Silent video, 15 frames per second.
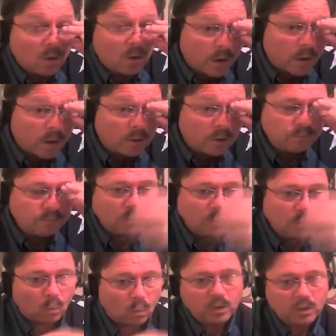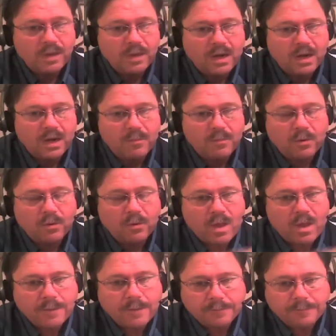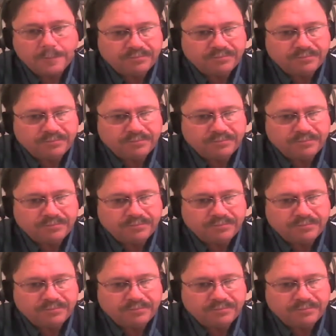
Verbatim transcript: Well, once we get it up and running,